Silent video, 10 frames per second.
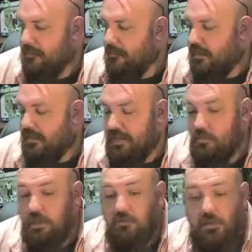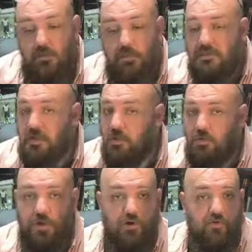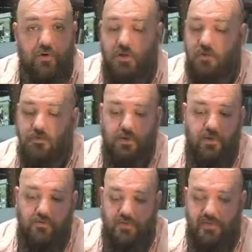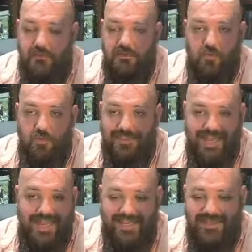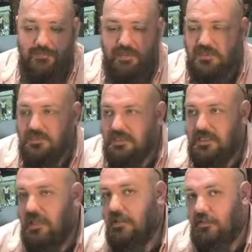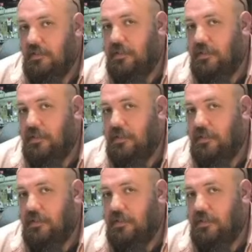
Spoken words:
Now, when it would be told over and over and over, and people would get it, because that's kind of the thing.